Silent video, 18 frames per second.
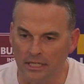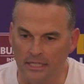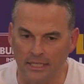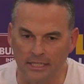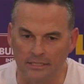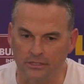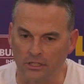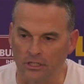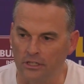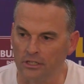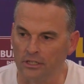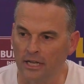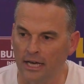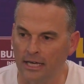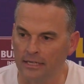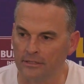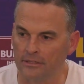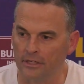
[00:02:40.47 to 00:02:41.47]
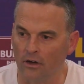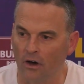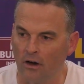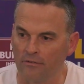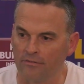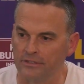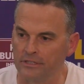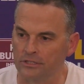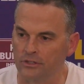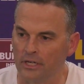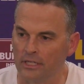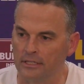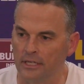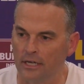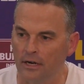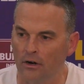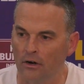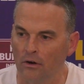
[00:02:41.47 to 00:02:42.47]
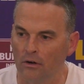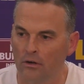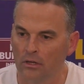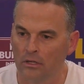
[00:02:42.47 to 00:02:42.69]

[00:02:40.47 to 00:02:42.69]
that's a good night at the office right there.